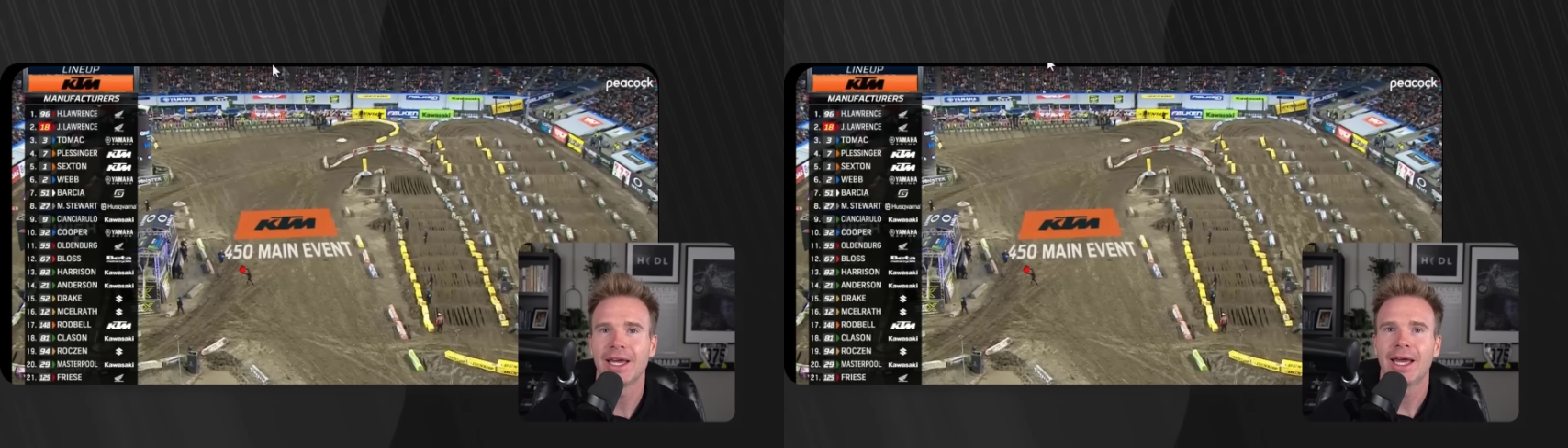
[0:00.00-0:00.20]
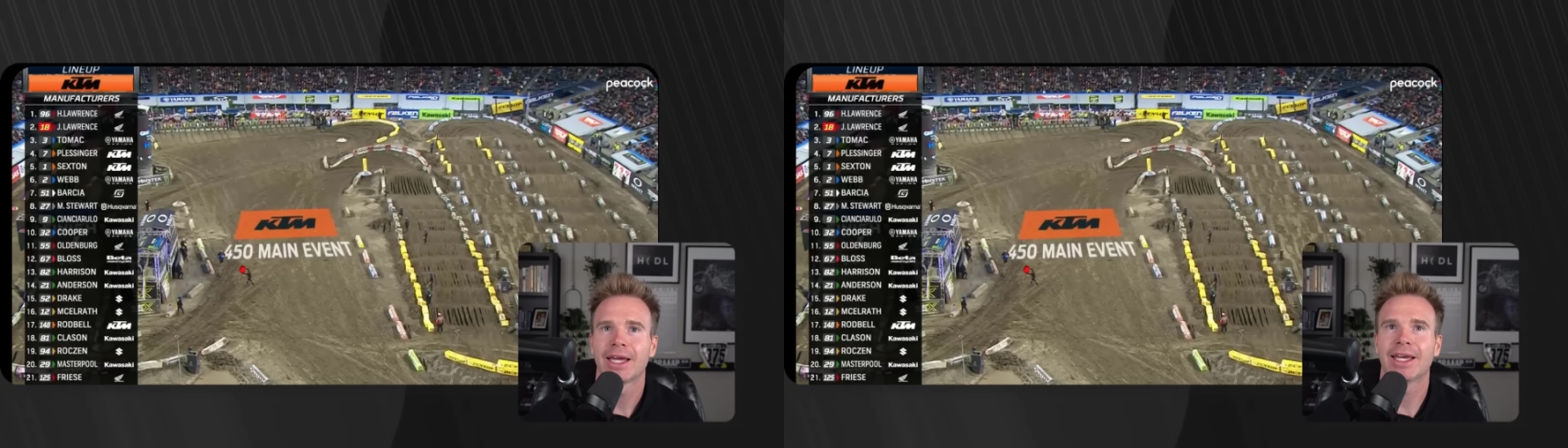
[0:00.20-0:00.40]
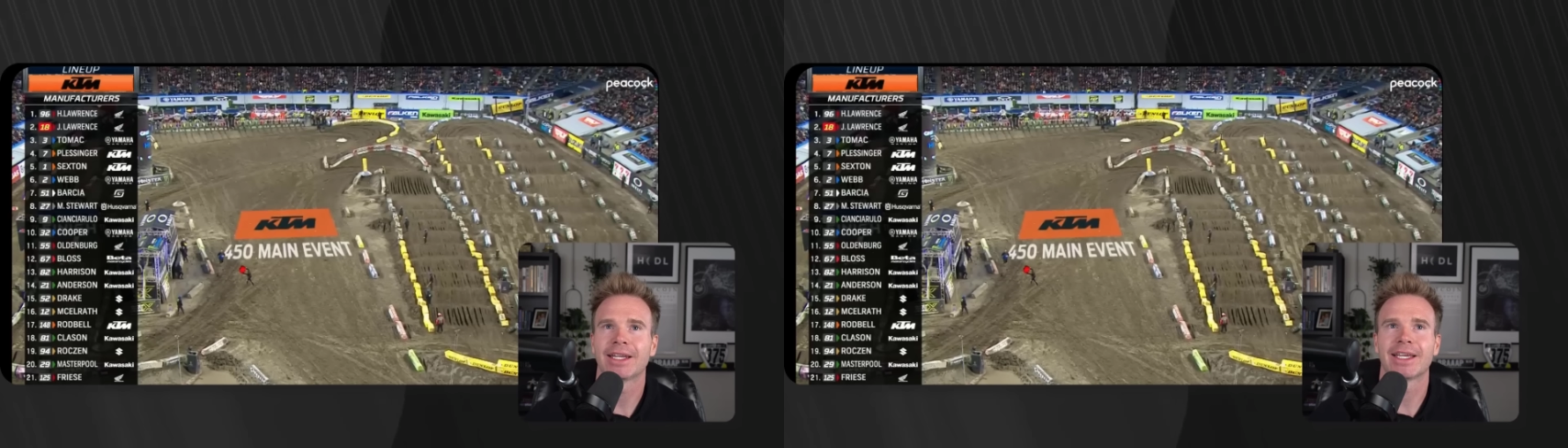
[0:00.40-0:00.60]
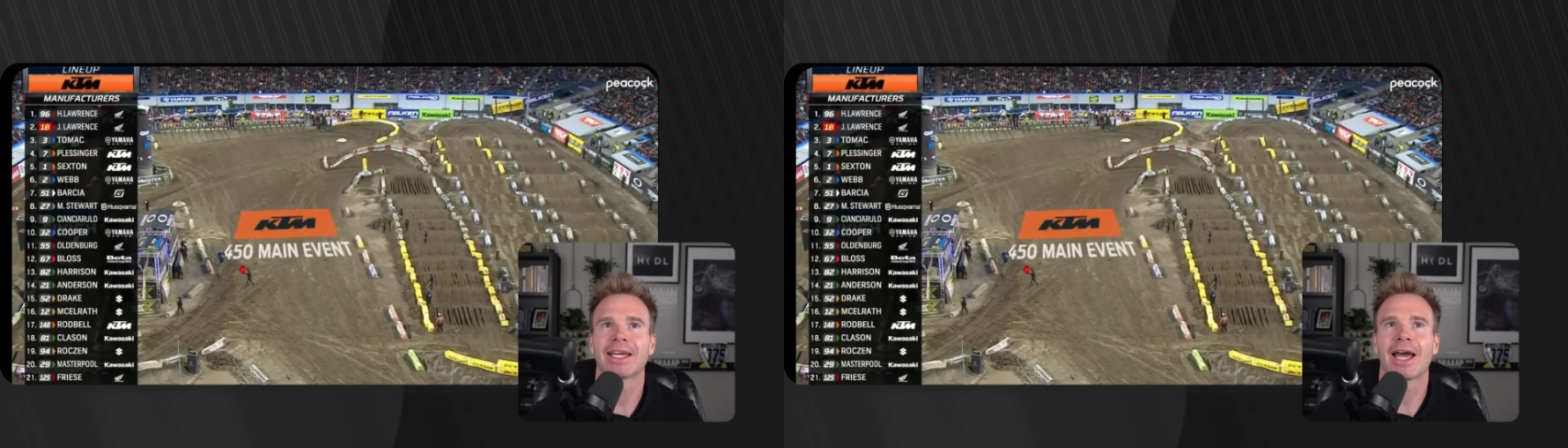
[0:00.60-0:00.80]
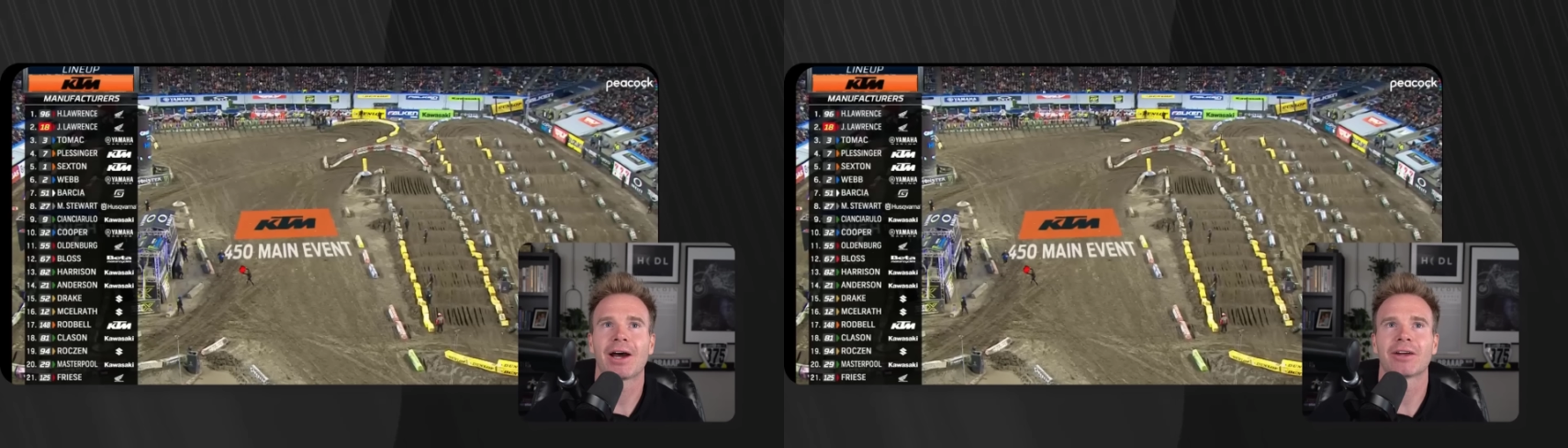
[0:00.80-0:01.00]
can
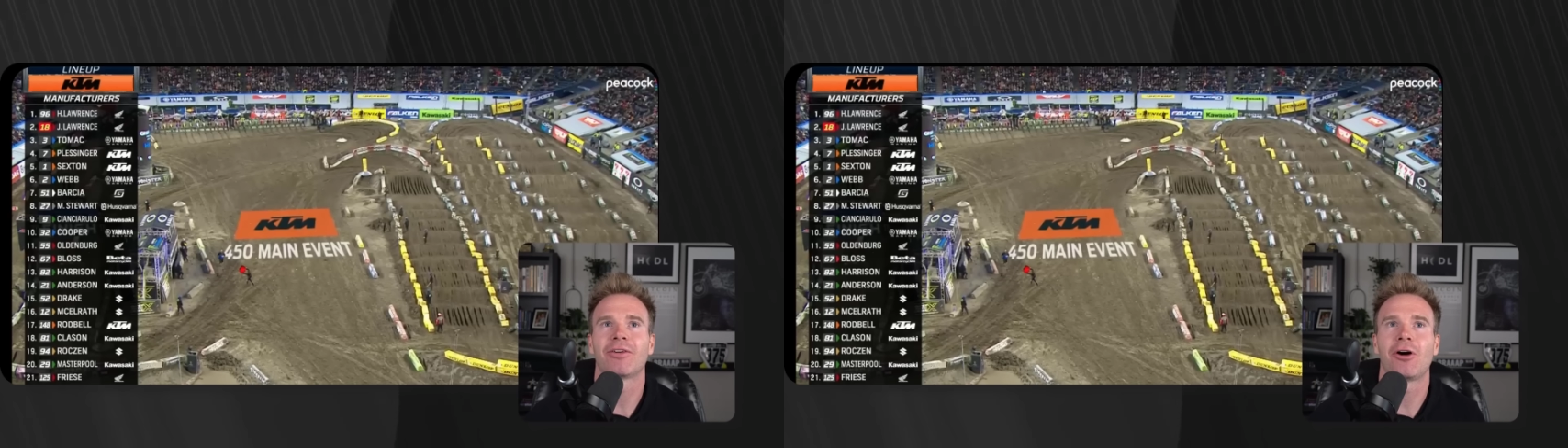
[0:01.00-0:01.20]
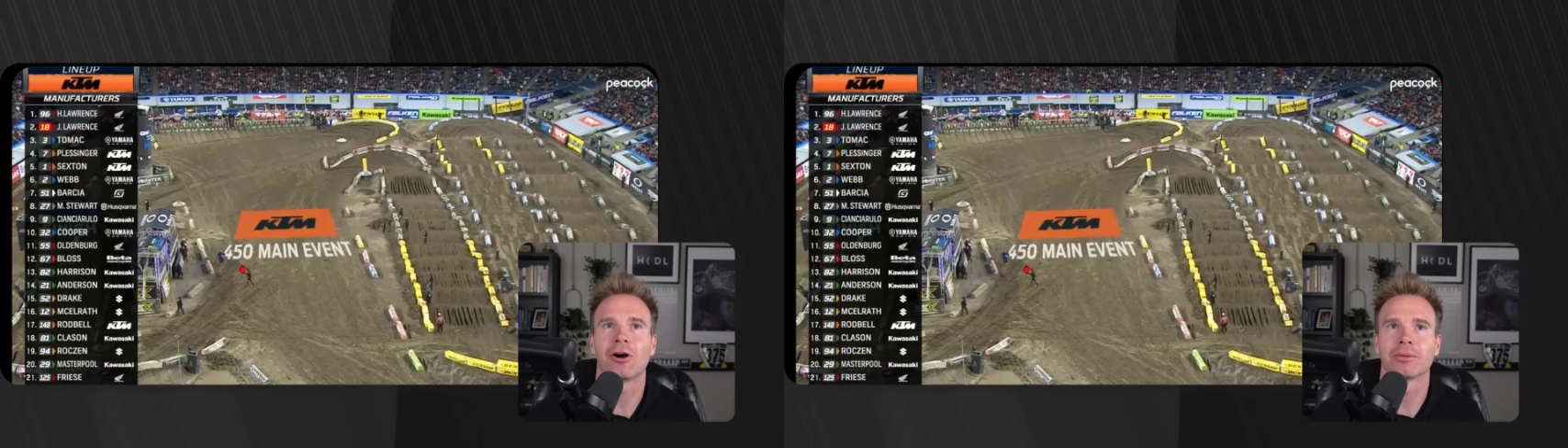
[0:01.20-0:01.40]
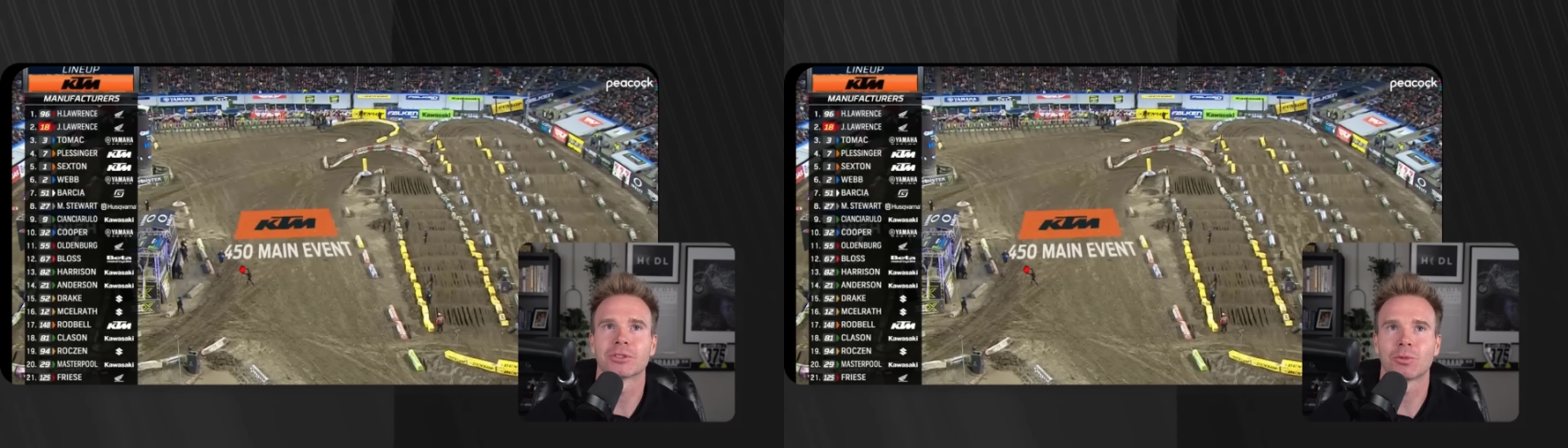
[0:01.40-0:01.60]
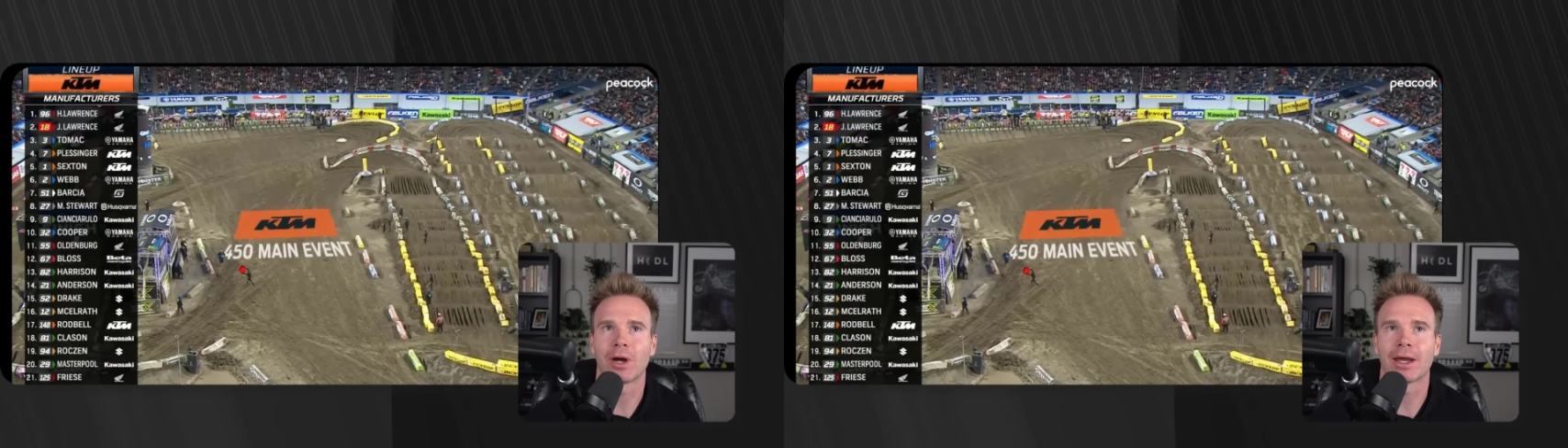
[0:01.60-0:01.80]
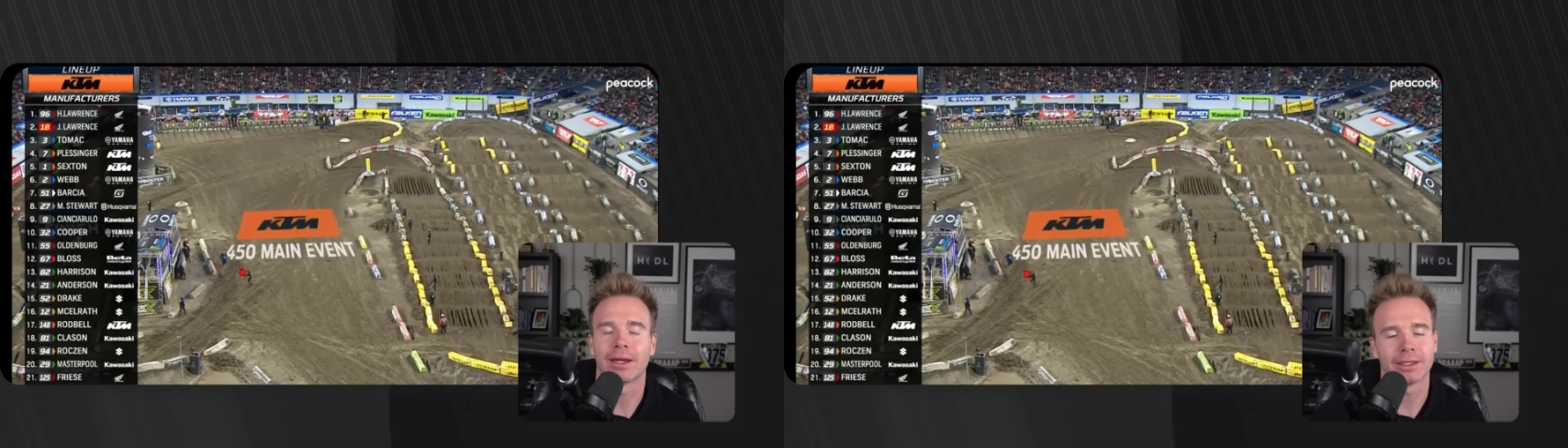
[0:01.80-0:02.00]
get out of harm's way.